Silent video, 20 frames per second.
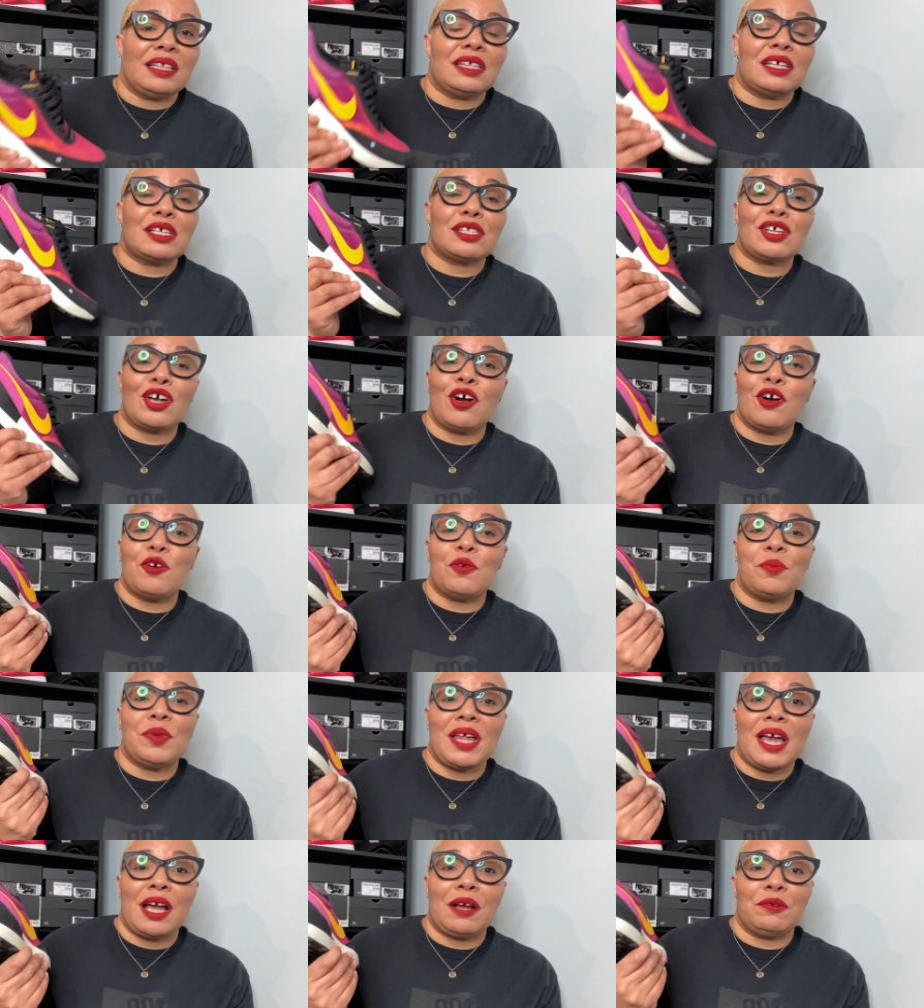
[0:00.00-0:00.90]
this whole
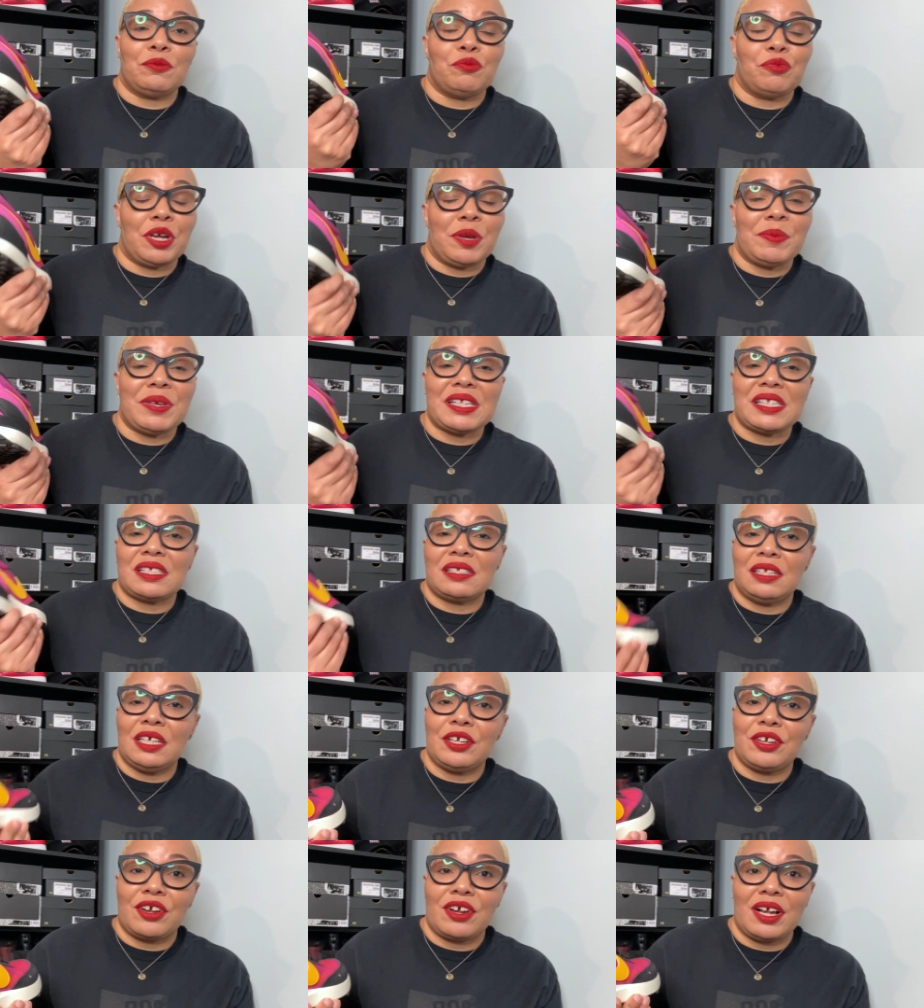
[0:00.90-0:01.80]
black women
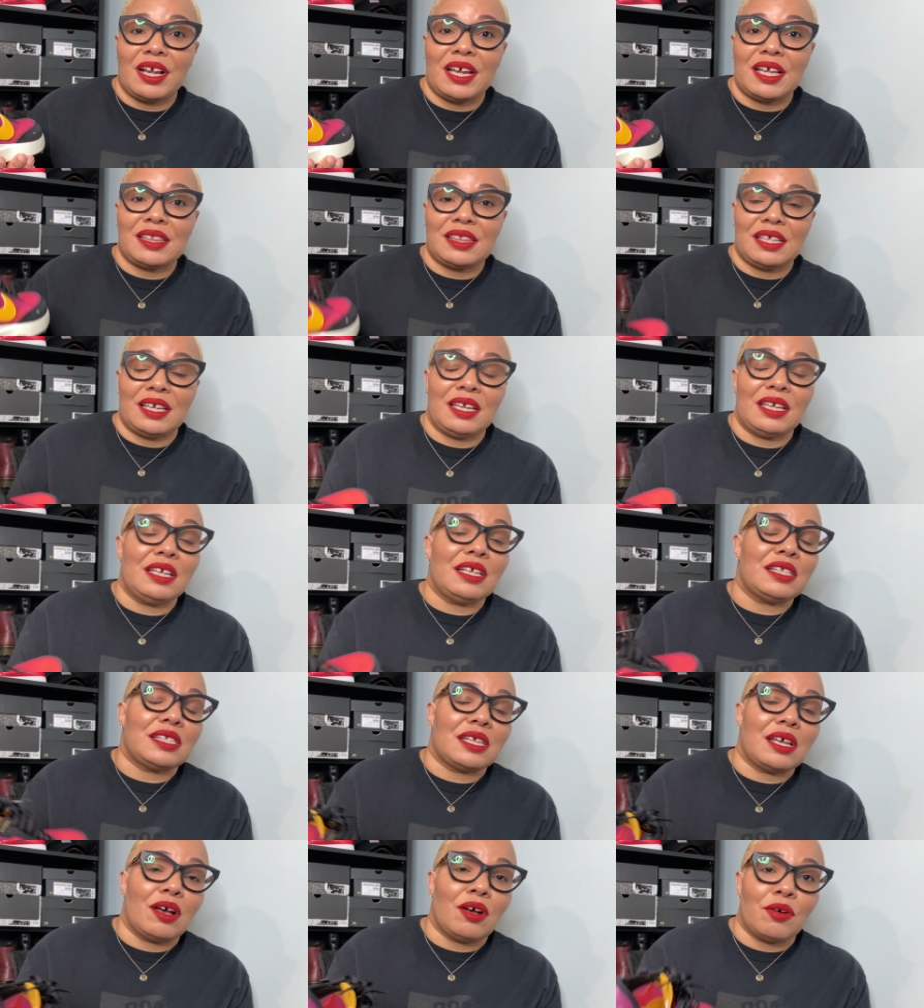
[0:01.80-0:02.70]
sneakerhead thing.
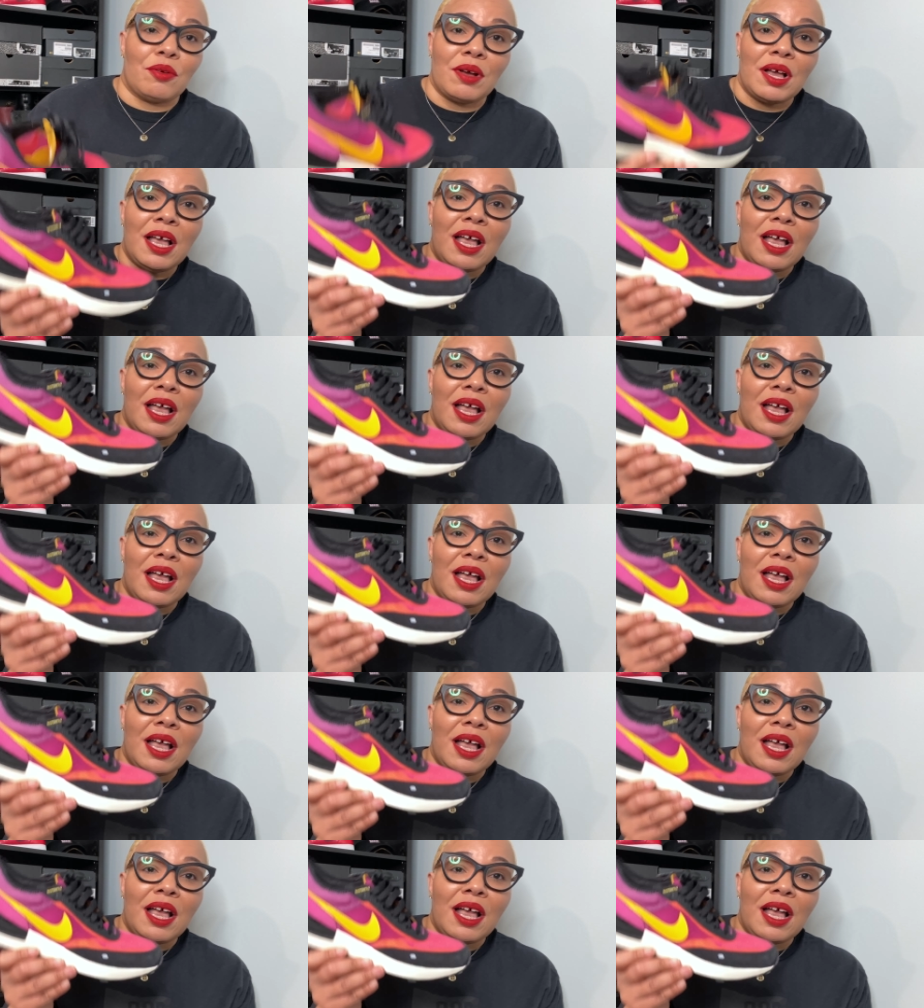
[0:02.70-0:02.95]
So